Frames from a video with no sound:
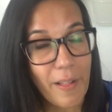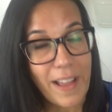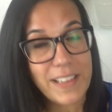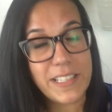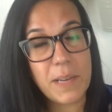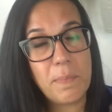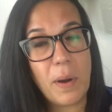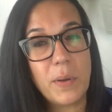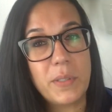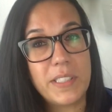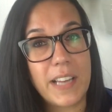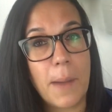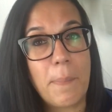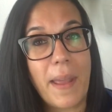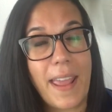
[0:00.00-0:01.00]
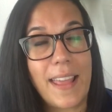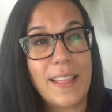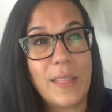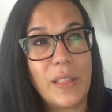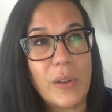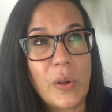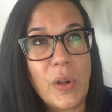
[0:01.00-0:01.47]
I did post up a
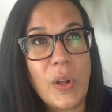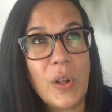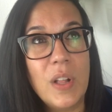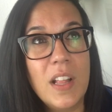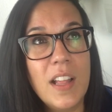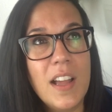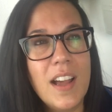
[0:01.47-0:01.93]
little